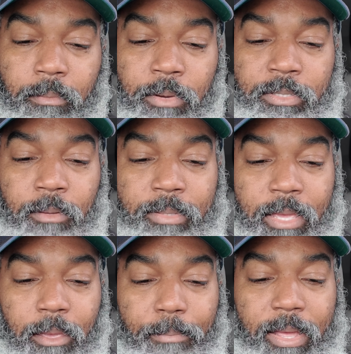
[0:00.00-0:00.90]
But
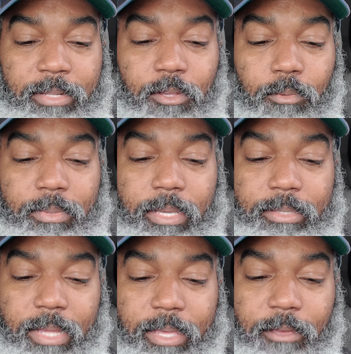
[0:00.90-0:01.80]
sometimes you plant some
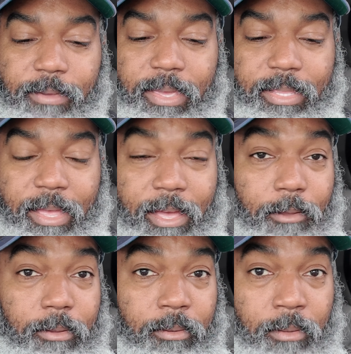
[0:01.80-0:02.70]
things and you forget
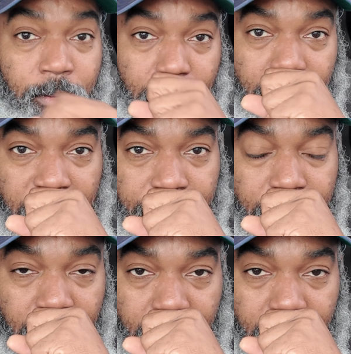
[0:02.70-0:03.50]
all. Sorry.